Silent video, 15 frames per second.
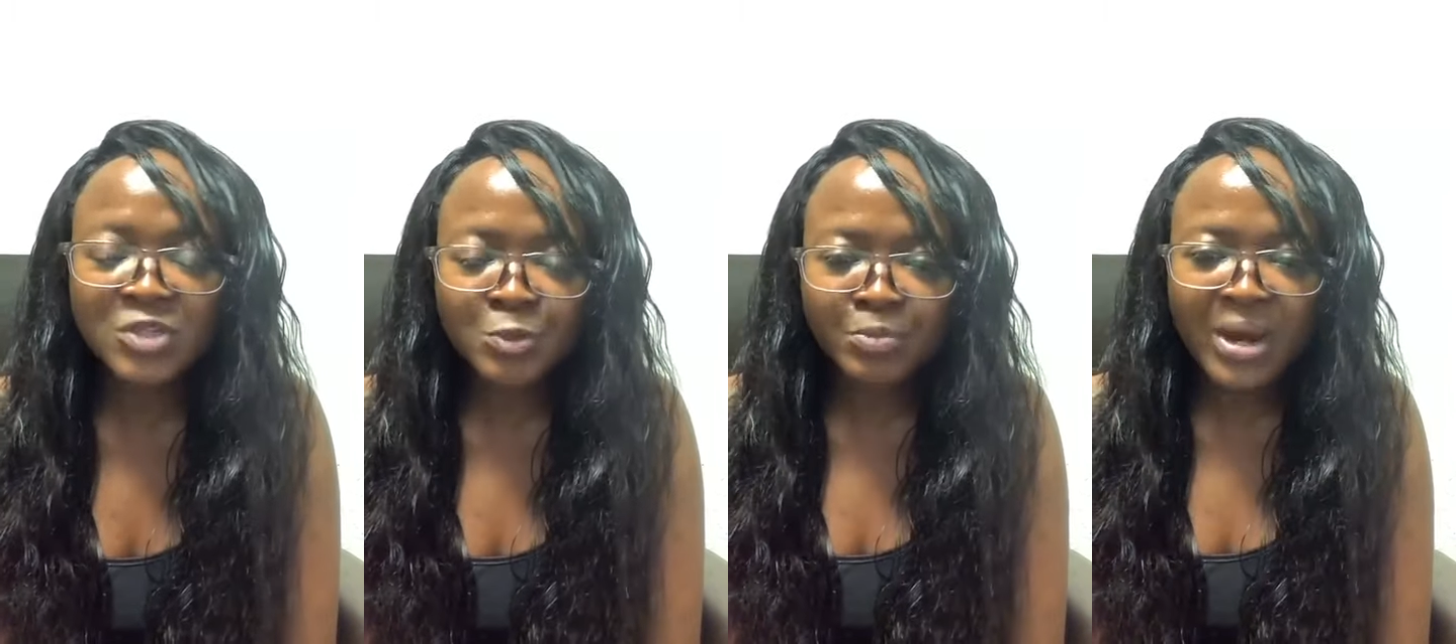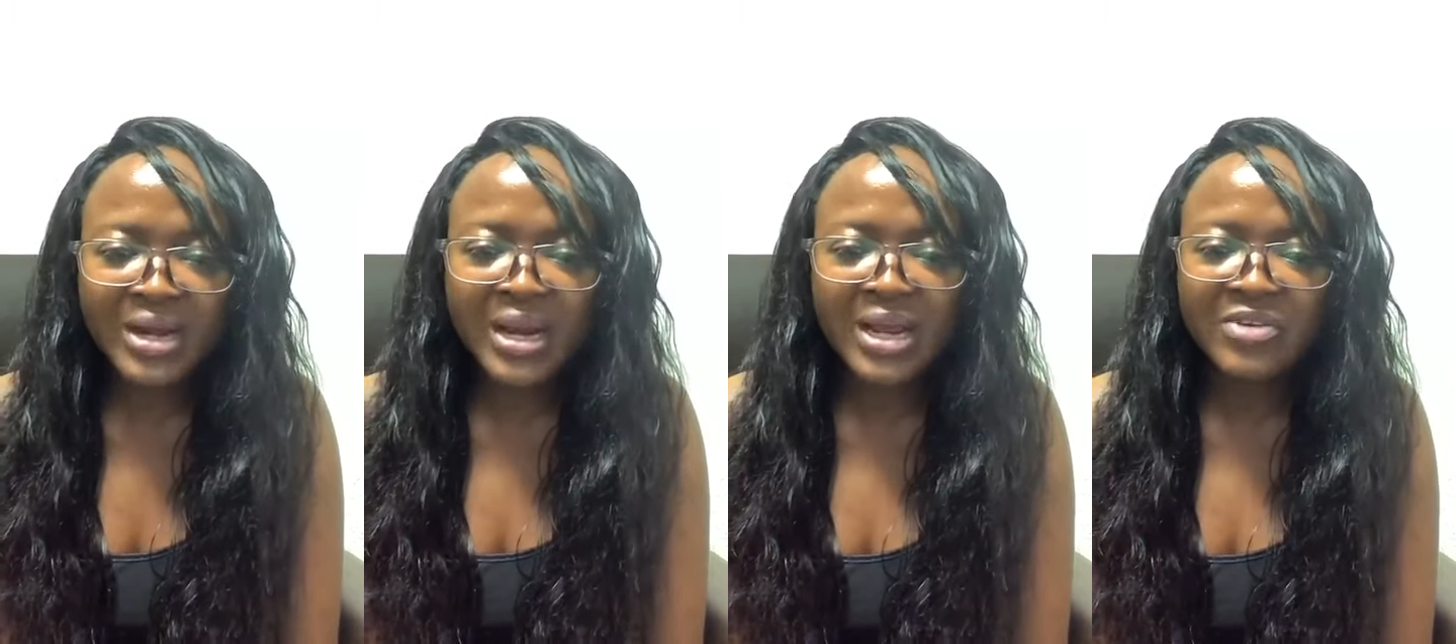
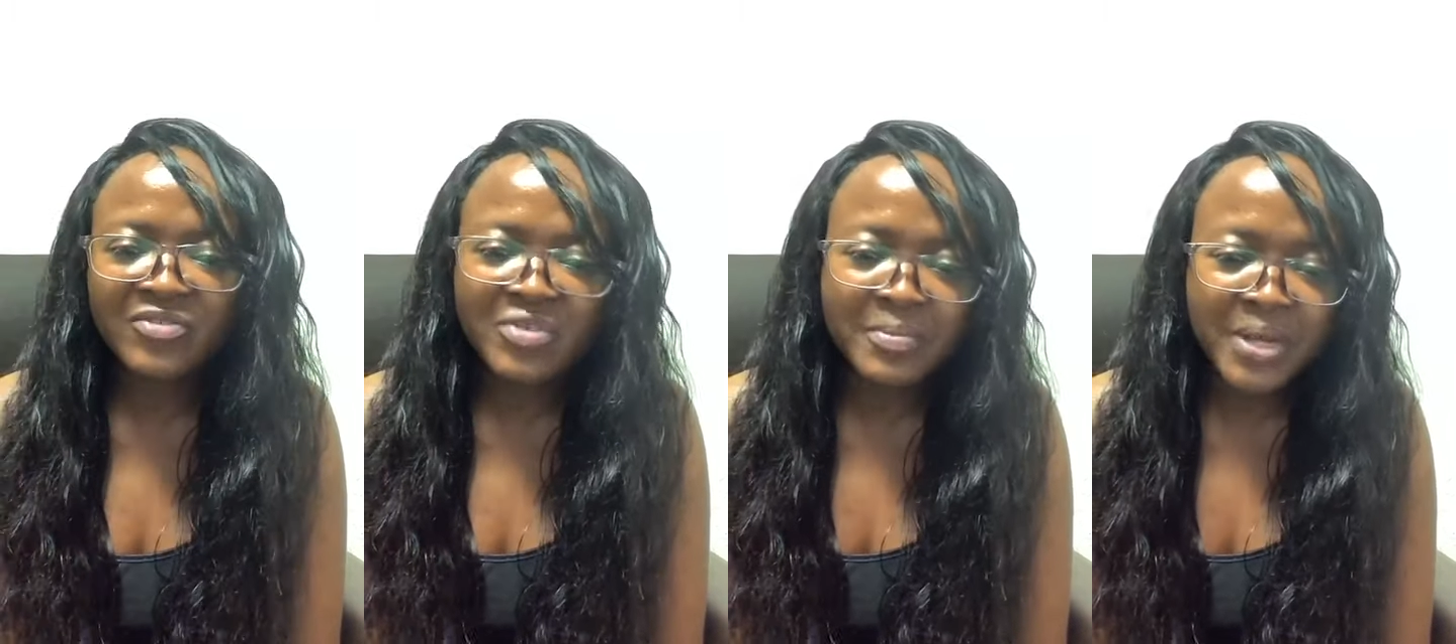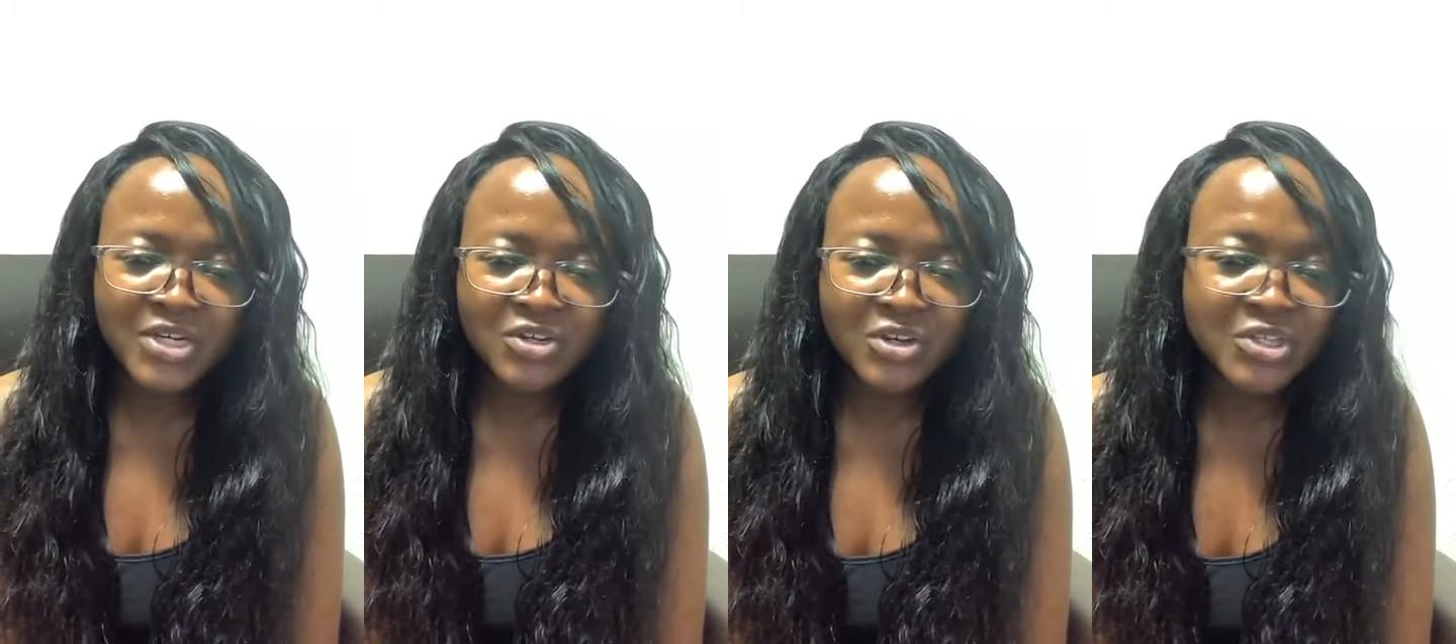spread the
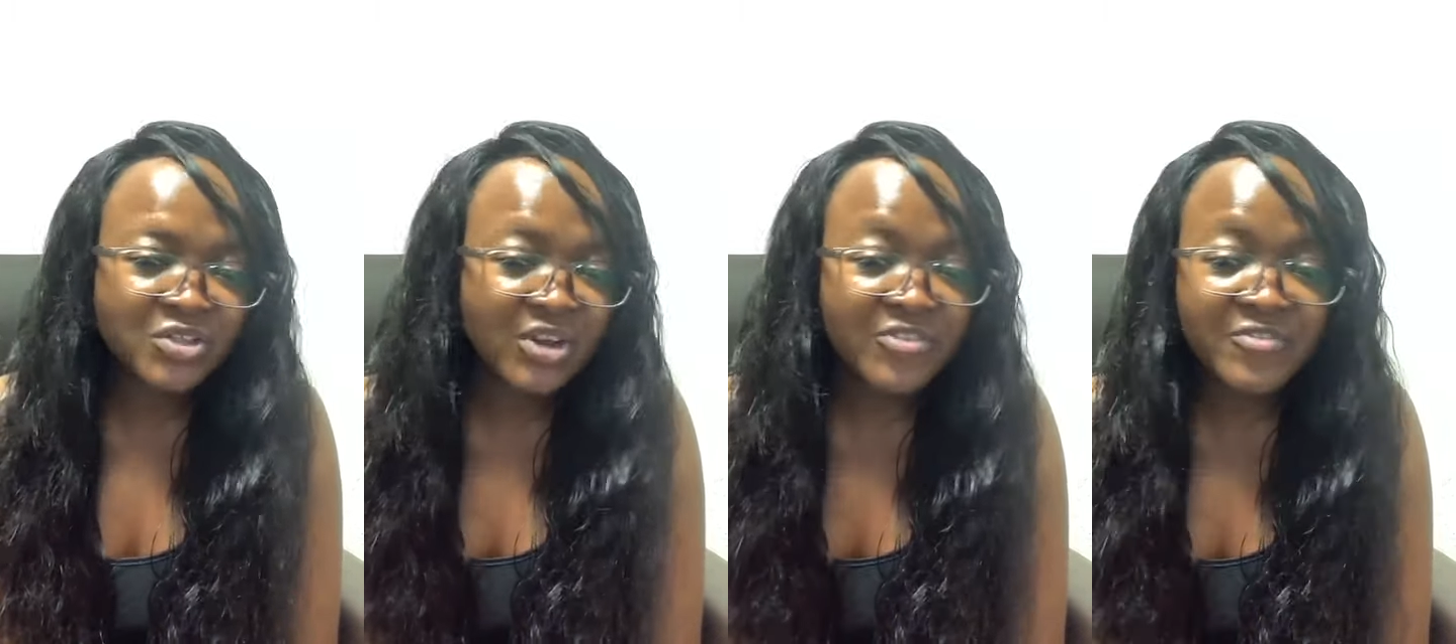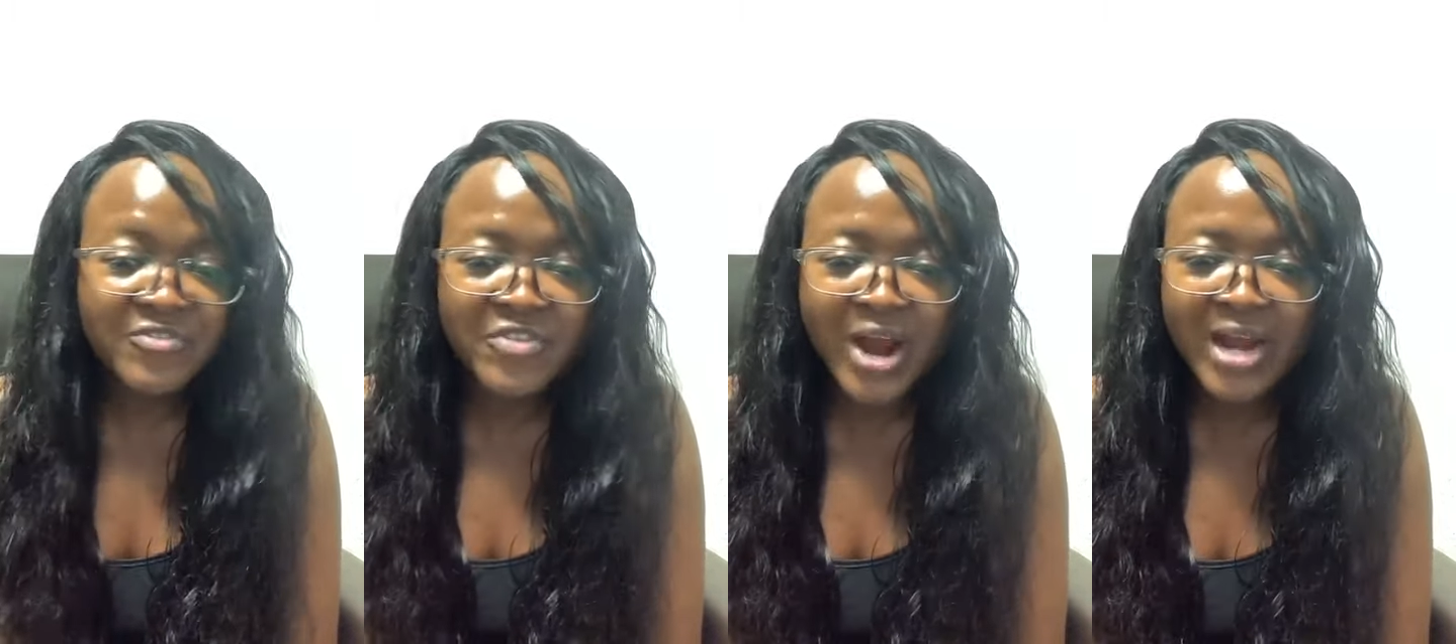information to a
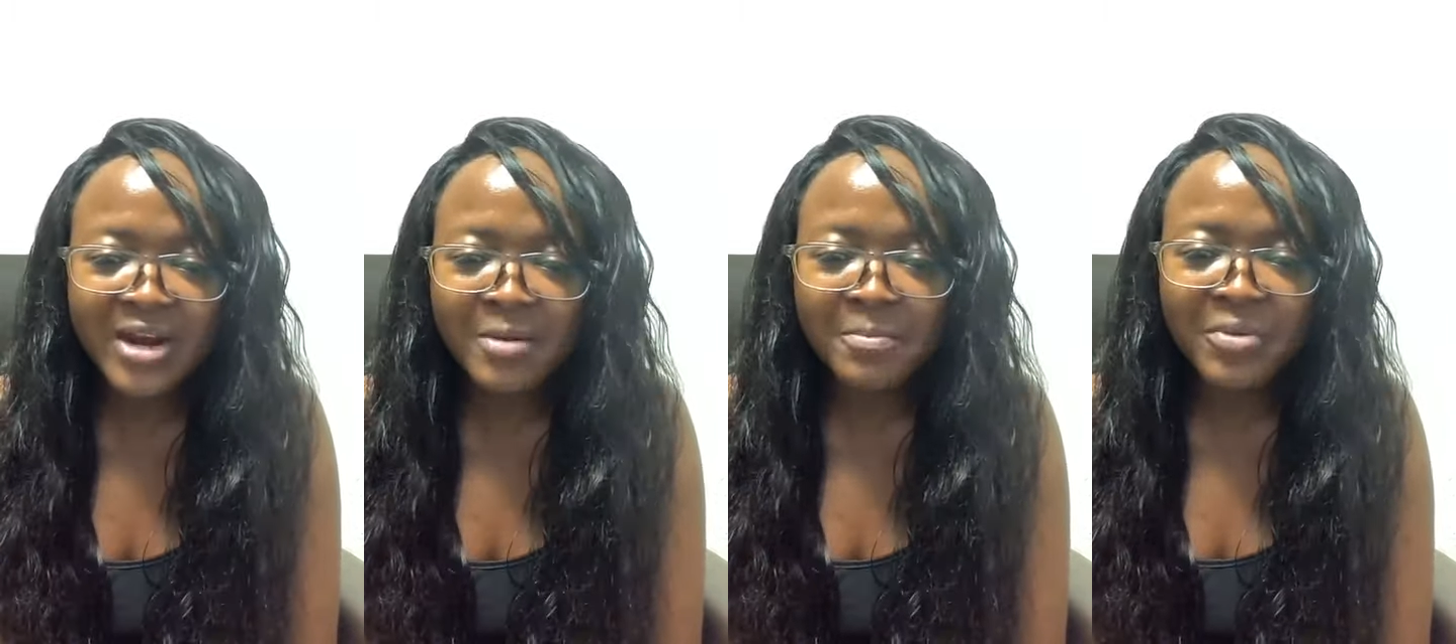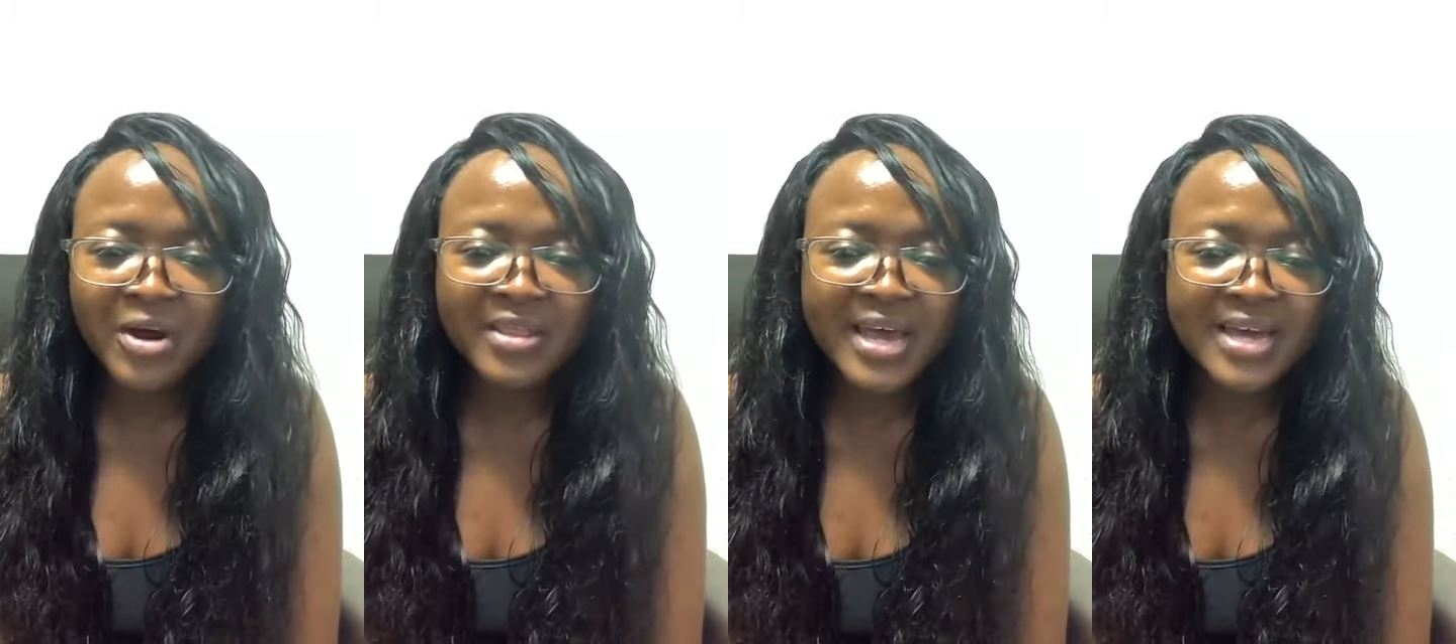friend, a
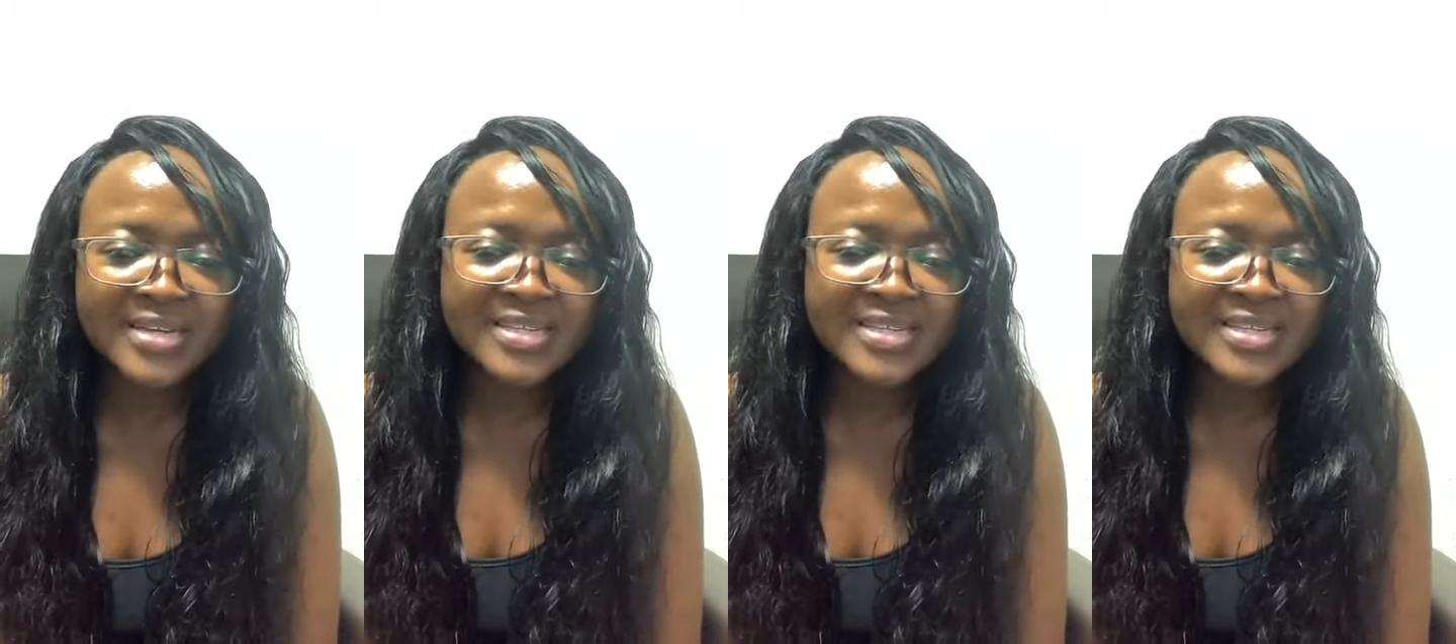brother,